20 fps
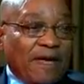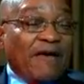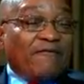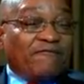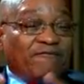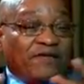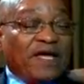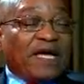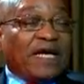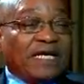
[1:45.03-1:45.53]
a
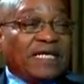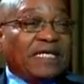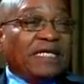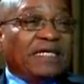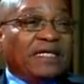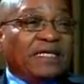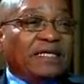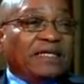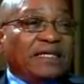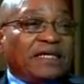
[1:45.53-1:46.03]

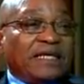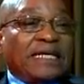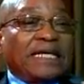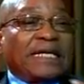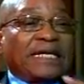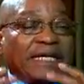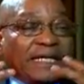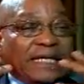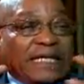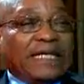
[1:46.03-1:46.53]
very
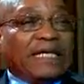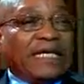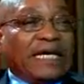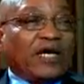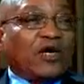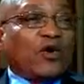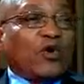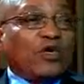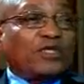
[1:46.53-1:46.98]
clear